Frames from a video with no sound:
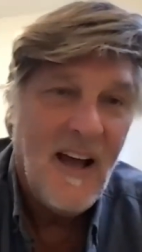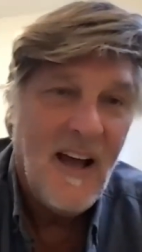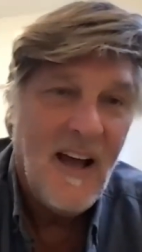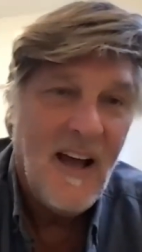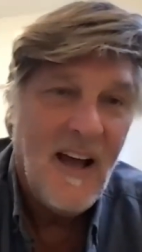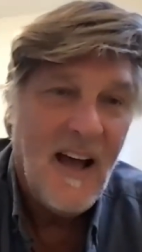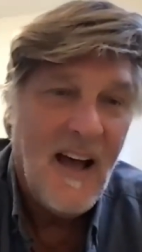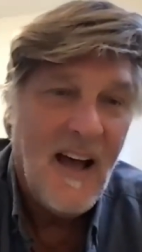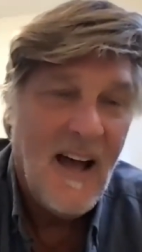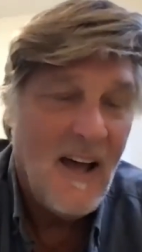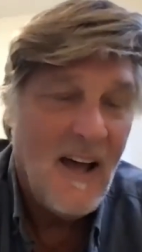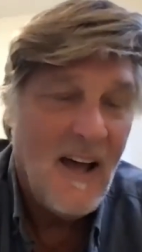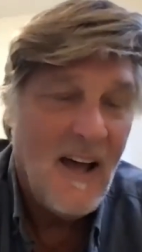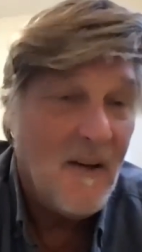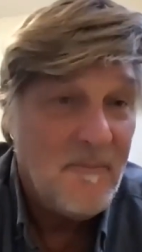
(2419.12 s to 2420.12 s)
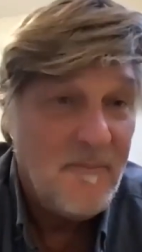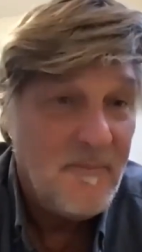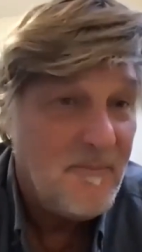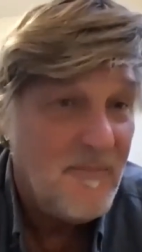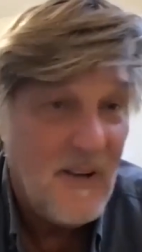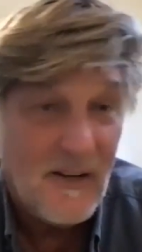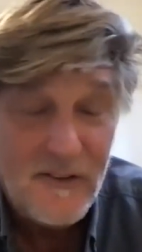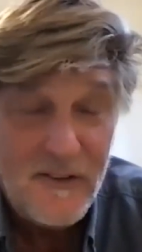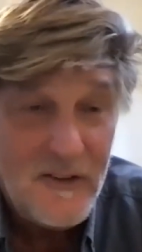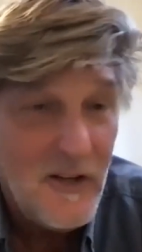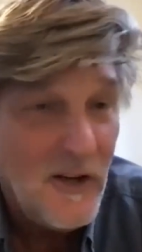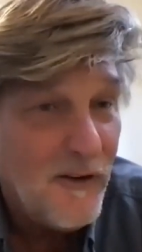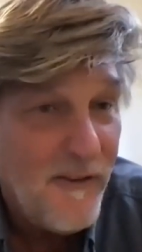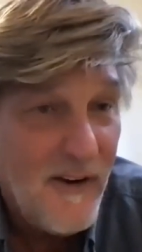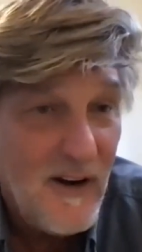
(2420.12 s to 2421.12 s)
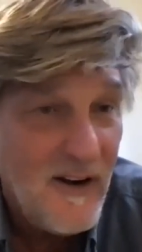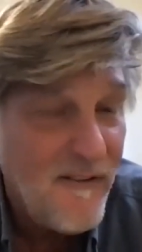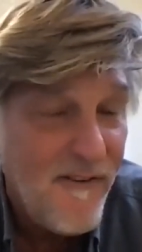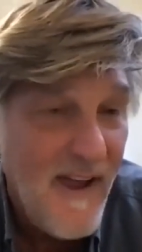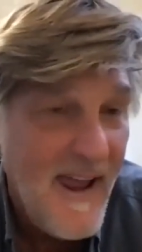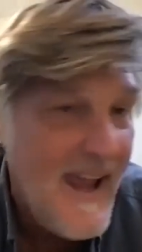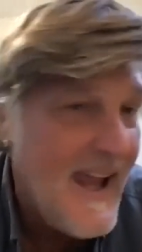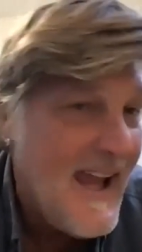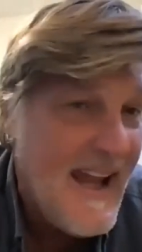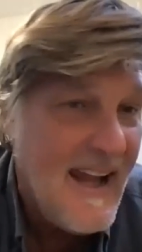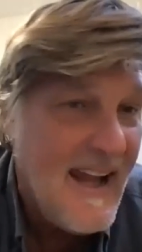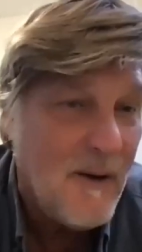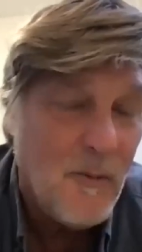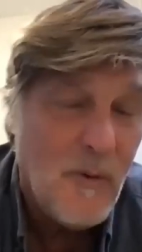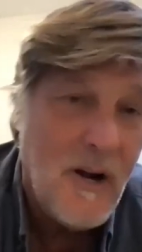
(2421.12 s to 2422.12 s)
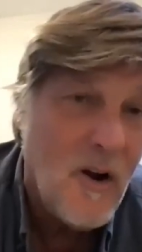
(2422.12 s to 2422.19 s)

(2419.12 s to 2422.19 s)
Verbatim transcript: Uh, they're still very vague.